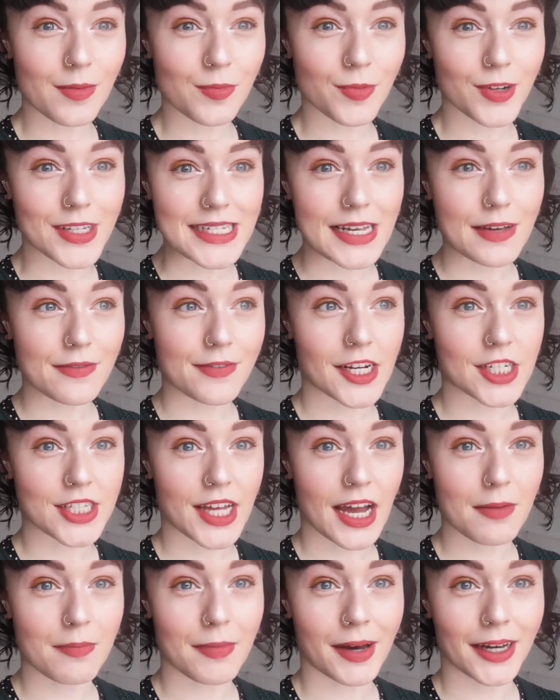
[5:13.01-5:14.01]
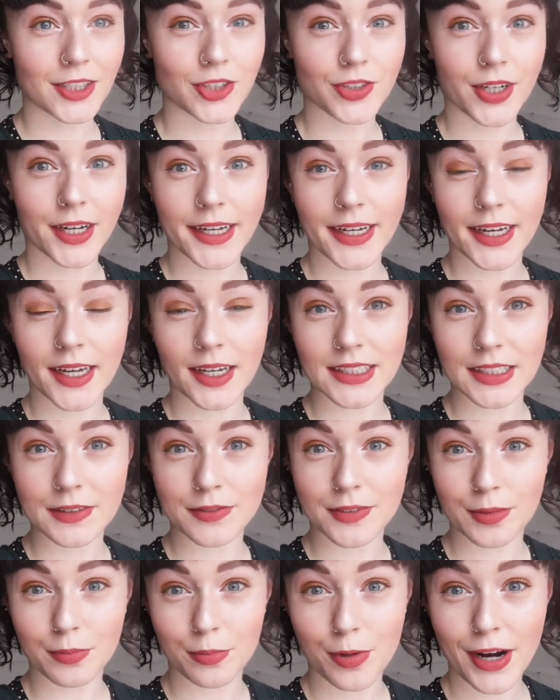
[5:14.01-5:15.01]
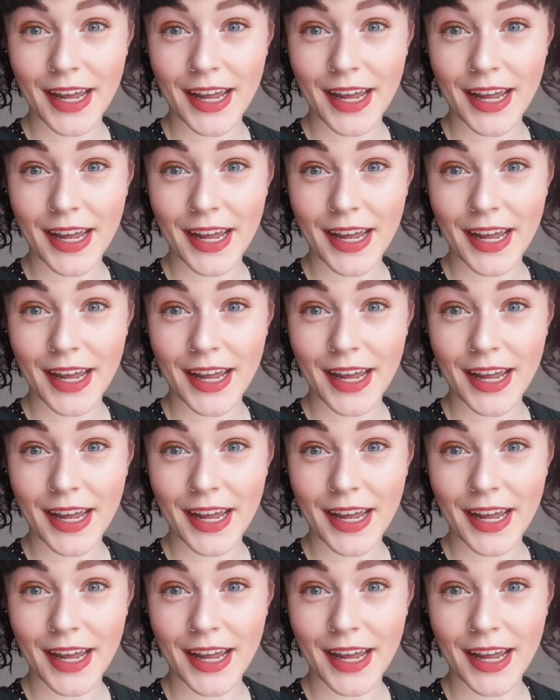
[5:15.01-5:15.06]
once I finish that, I might try a different